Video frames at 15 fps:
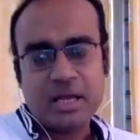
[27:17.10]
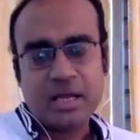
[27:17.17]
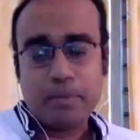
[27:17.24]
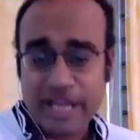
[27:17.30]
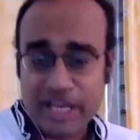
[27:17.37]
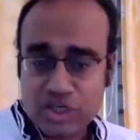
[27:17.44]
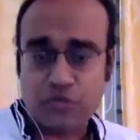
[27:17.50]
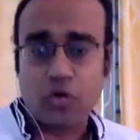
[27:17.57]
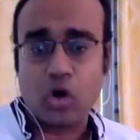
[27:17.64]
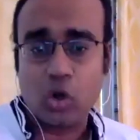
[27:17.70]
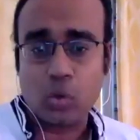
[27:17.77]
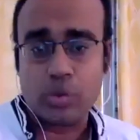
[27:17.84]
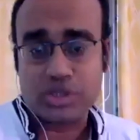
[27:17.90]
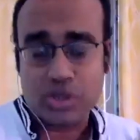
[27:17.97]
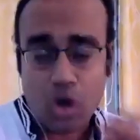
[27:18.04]
page
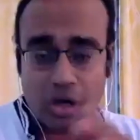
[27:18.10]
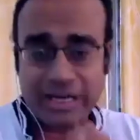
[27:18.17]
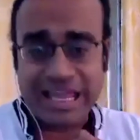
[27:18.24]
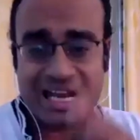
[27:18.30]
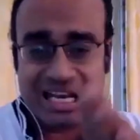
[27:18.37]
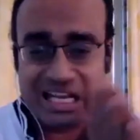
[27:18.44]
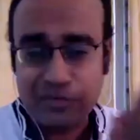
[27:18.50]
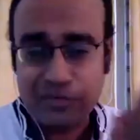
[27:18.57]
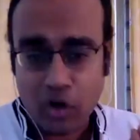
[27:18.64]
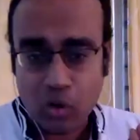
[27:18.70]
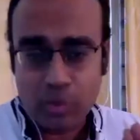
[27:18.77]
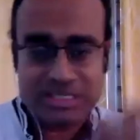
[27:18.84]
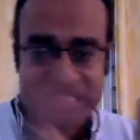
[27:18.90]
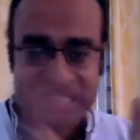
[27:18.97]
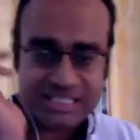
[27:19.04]
followers, organic
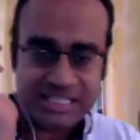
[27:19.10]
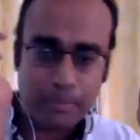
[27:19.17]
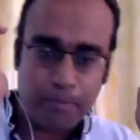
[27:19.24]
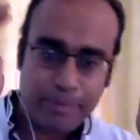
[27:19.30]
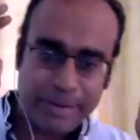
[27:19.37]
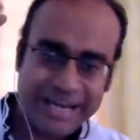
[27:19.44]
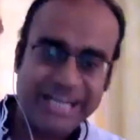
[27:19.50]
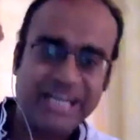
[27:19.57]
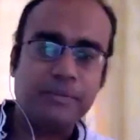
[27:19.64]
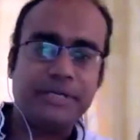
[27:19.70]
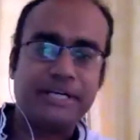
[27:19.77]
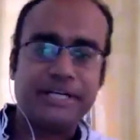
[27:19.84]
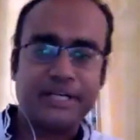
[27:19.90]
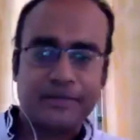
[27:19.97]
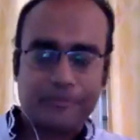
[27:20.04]
followers, is the paid
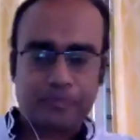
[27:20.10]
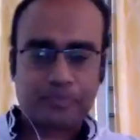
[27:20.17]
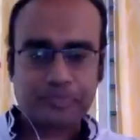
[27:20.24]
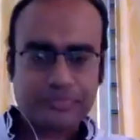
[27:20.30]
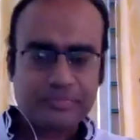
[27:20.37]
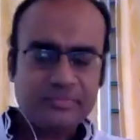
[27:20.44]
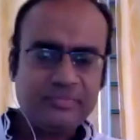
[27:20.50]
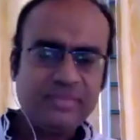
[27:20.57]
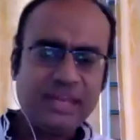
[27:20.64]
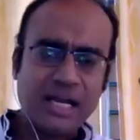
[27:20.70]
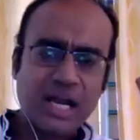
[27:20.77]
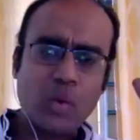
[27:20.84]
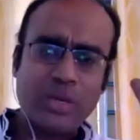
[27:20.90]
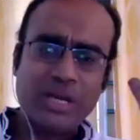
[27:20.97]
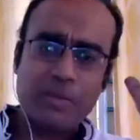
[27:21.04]
media.
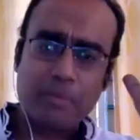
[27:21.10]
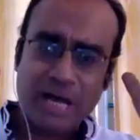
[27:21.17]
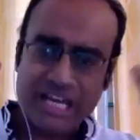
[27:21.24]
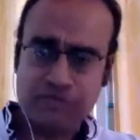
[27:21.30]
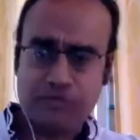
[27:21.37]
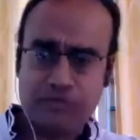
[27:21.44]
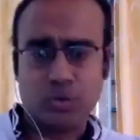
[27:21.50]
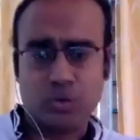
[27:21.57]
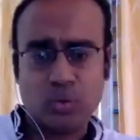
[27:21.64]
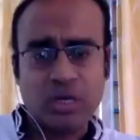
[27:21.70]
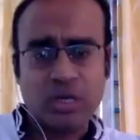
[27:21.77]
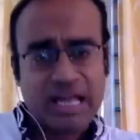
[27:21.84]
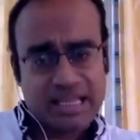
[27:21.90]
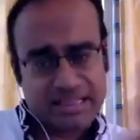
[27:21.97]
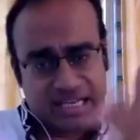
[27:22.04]
Now, in my view,
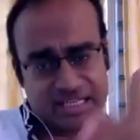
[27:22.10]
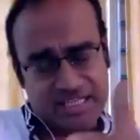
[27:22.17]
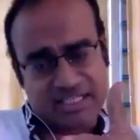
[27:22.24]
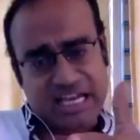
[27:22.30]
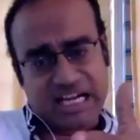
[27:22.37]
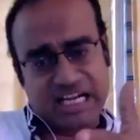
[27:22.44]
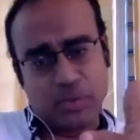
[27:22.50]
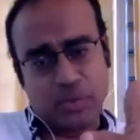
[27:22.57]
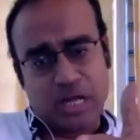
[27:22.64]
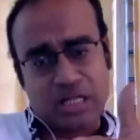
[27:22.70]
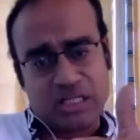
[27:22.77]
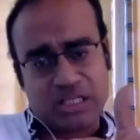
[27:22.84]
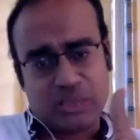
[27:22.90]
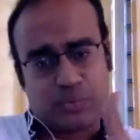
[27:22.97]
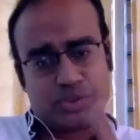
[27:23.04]
and that's exactly what
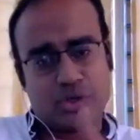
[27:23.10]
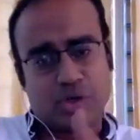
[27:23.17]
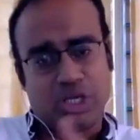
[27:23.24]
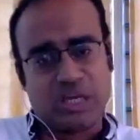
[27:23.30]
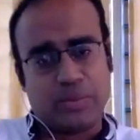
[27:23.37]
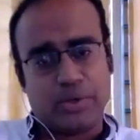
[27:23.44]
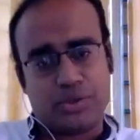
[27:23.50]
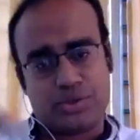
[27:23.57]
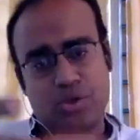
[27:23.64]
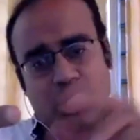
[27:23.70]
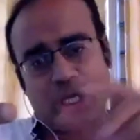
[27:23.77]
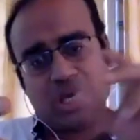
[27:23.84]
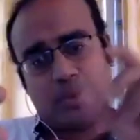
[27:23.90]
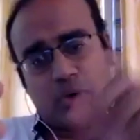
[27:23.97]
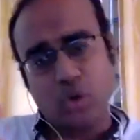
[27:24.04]
Ankit was talking about, is talking
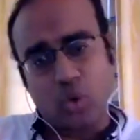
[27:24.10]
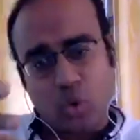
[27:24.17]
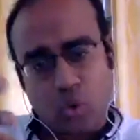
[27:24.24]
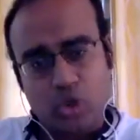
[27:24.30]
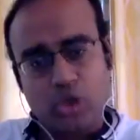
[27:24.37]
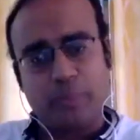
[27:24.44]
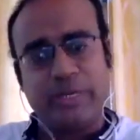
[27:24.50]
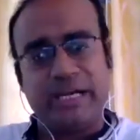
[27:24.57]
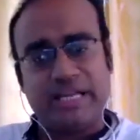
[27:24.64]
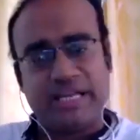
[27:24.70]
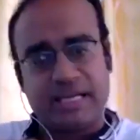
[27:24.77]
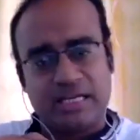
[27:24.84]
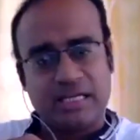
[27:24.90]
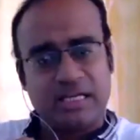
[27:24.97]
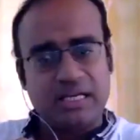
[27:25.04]
about owned media,
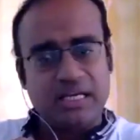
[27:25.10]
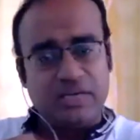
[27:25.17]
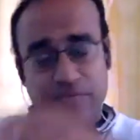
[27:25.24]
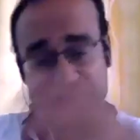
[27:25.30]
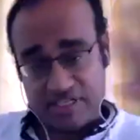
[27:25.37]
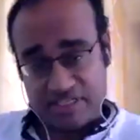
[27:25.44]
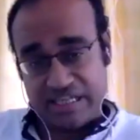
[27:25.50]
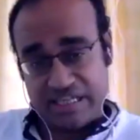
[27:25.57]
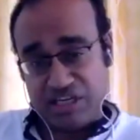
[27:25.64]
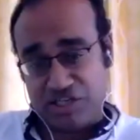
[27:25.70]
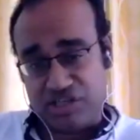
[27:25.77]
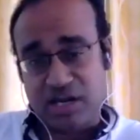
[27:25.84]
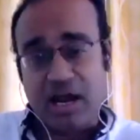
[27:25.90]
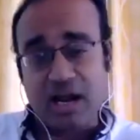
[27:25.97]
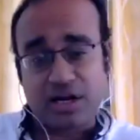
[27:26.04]
which is the initial
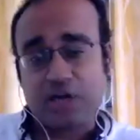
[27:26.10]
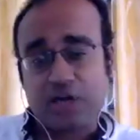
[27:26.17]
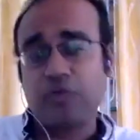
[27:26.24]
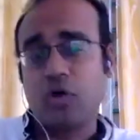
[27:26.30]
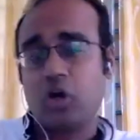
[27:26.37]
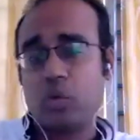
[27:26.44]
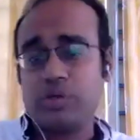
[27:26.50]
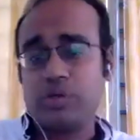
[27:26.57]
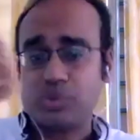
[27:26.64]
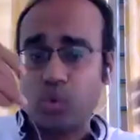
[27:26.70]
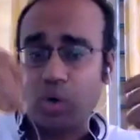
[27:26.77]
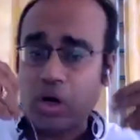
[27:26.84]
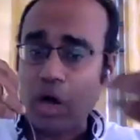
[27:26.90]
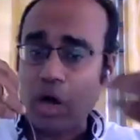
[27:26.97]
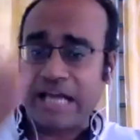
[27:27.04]
100 followers who are
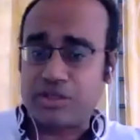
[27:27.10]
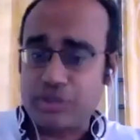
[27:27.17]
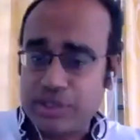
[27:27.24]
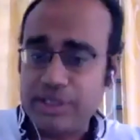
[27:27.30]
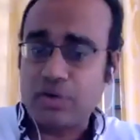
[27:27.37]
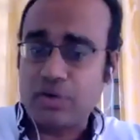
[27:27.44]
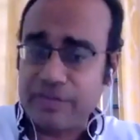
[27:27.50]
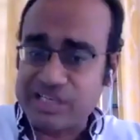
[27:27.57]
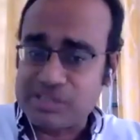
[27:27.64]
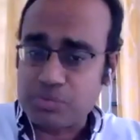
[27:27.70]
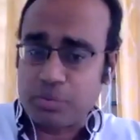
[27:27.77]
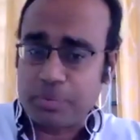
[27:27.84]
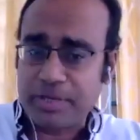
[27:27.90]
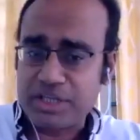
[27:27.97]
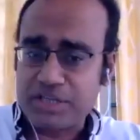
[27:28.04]
actually your Facebook
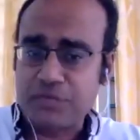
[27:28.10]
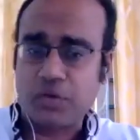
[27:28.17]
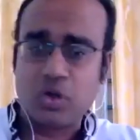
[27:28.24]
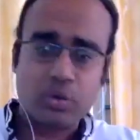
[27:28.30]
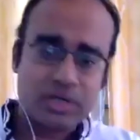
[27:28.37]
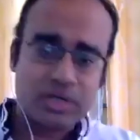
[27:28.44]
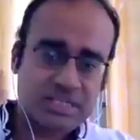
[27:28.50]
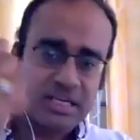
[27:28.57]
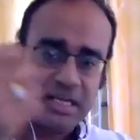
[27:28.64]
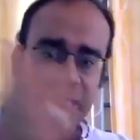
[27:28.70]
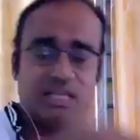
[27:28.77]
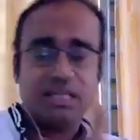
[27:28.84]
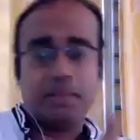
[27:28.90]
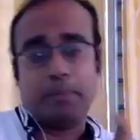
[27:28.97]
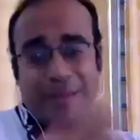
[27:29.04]
page followers,
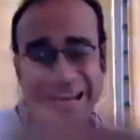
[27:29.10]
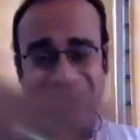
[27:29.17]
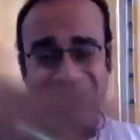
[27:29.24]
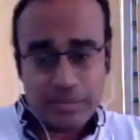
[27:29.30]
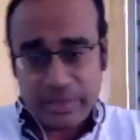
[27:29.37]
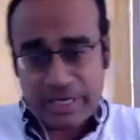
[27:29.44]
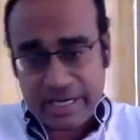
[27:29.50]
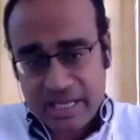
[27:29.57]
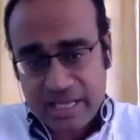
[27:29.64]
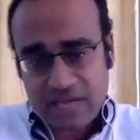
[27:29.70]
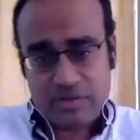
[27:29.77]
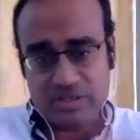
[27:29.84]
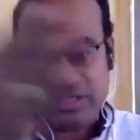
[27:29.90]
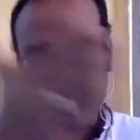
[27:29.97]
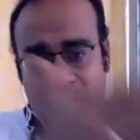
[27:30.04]
the paid media,
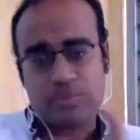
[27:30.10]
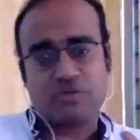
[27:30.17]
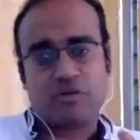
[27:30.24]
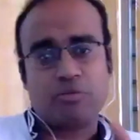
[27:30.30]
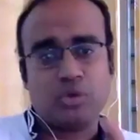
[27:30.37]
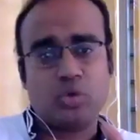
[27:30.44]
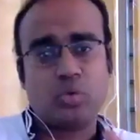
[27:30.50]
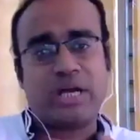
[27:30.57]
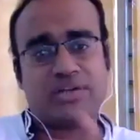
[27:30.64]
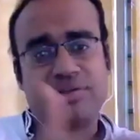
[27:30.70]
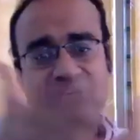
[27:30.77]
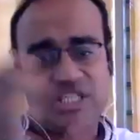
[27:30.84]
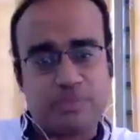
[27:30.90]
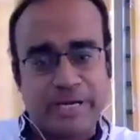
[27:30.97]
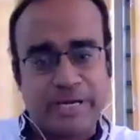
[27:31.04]
which comes from you actually
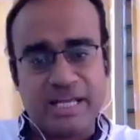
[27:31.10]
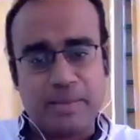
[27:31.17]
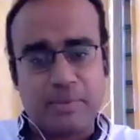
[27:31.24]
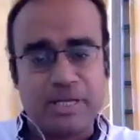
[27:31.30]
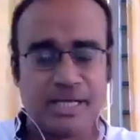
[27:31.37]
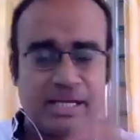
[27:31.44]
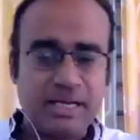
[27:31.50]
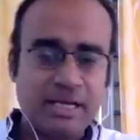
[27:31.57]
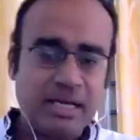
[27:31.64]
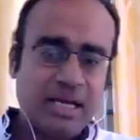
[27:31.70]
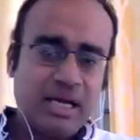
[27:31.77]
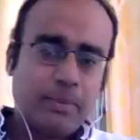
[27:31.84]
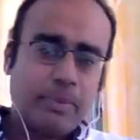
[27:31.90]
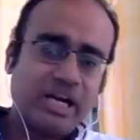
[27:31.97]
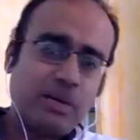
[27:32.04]
spending money.
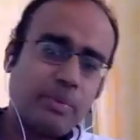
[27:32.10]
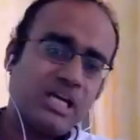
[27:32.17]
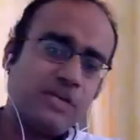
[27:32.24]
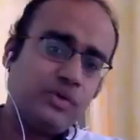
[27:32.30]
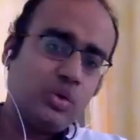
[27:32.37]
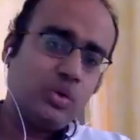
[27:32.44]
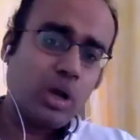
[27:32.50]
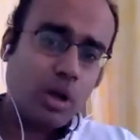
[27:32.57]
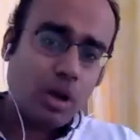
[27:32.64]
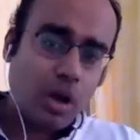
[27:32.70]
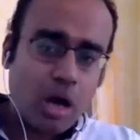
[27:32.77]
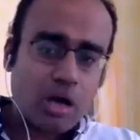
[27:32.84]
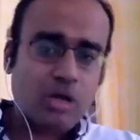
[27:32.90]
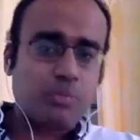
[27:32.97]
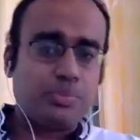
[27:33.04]
But in my view, a lot
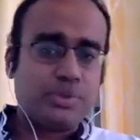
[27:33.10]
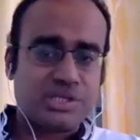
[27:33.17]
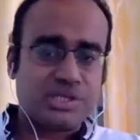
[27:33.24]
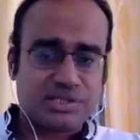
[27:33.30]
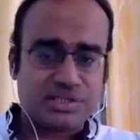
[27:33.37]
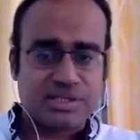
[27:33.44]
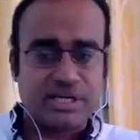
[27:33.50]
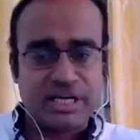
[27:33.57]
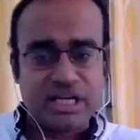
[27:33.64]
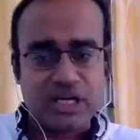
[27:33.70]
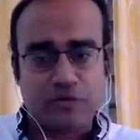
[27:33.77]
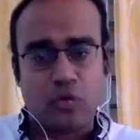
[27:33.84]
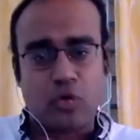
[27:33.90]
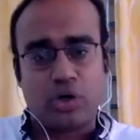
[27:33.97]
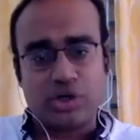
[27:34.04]
of businesses in India
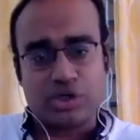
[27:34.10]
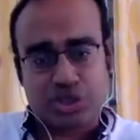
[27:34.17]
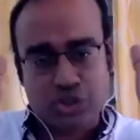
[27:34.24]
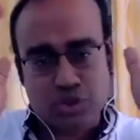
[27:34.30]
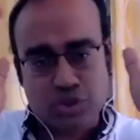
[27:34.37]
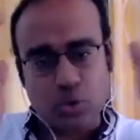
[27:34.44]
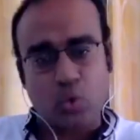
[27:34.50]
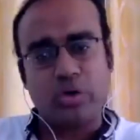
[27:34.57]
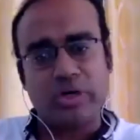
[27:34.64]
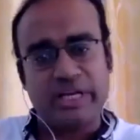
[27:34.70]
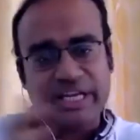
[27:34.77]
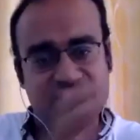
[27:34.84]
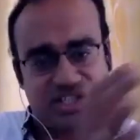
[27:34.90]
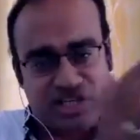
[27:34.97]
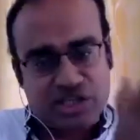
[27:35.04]
focus solely
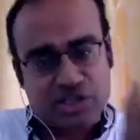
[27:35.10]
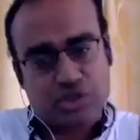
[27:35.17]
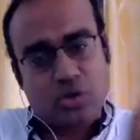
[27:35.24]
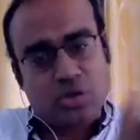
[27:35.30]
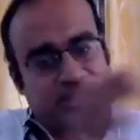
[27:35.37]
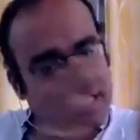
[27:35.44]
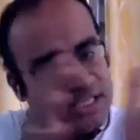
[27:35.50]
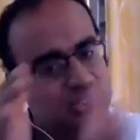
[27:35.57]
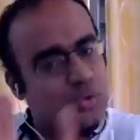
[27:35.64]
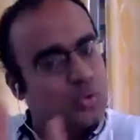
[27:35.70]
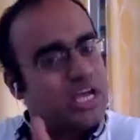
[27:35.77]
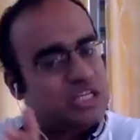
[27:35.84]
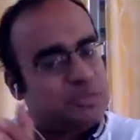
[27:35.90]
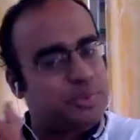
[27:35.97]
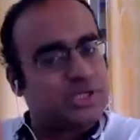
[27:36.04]
just on these two
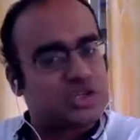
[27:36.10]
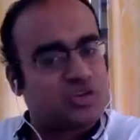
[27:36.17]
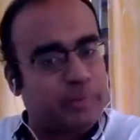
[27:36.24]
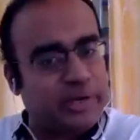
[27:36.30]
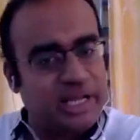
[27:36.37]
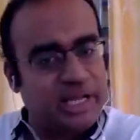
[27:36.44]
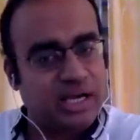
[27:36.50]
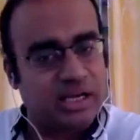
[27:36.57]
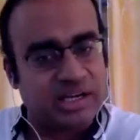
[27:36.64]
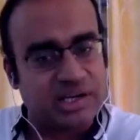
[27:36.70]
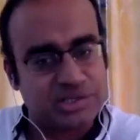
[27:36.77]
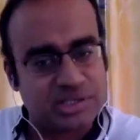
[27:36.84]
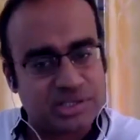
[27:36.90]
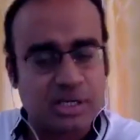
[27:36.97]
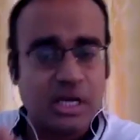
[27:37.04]
aspects of media
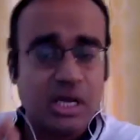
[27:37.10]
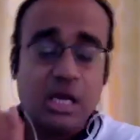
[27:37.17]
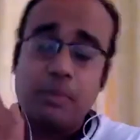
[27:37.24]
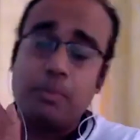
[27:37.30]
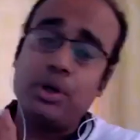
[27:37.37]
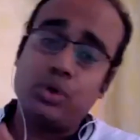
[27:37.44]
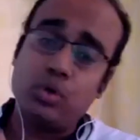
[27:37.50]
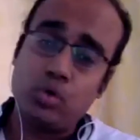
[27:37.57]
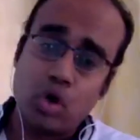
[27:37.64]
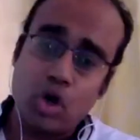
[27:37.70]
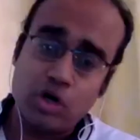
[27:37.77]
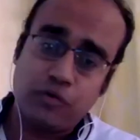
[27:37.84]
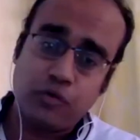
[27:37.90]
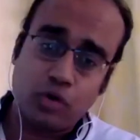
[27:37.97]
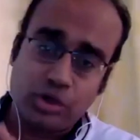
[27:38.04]
creation, but do not
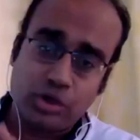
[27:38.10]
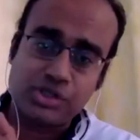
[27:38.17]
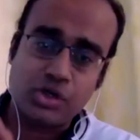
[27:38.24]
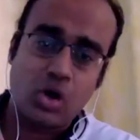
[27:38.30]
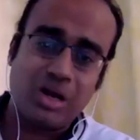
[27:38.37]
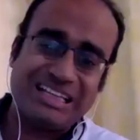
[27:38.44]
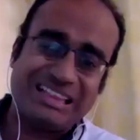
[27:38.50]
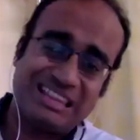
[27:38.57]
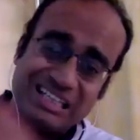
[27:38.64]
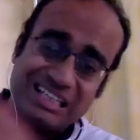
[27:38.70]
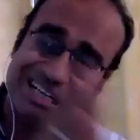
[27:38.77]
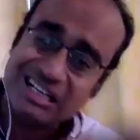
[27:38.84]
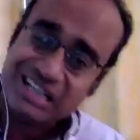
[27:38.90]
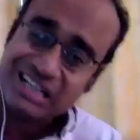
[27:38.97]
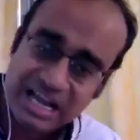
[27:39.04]
focus on a
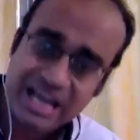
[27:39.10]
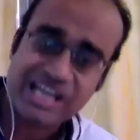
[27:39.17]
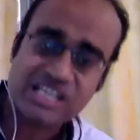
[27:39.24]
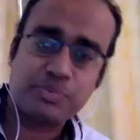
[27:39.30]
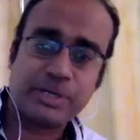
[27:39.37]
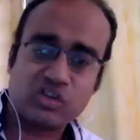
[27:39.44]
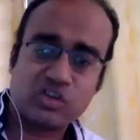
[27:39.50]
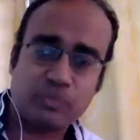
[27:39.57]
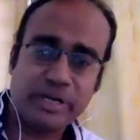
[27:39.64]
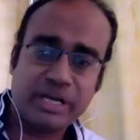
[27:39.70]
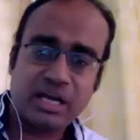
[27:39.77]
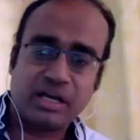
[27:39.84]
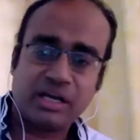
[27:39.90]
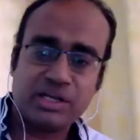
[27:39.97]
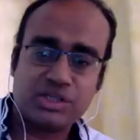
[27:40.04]
third aspect of media
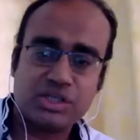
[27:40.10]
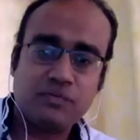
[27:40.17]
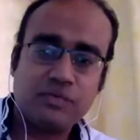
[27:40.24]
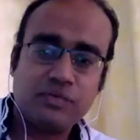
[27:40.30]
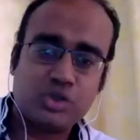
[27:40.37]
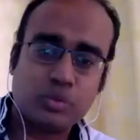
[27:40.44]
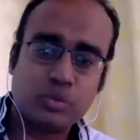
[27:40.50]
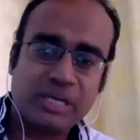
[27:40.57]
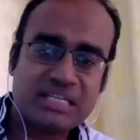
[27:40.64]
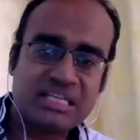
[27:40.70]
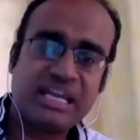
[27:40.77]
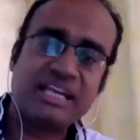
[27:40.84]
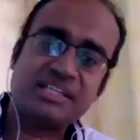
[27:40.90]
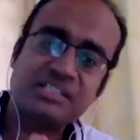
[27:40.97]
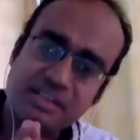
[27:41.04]
creation, which to me is an
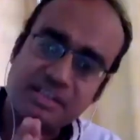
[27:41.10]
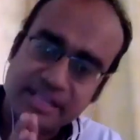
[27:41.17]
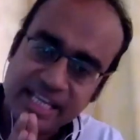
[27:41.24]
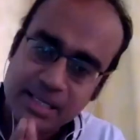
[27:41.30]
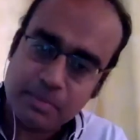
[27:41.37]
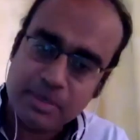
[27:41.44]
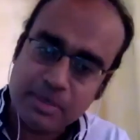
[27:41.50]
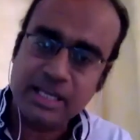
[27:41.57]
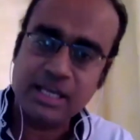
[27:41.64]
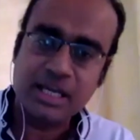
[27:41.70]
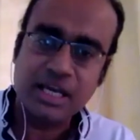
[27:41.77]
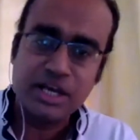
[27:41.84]
extremely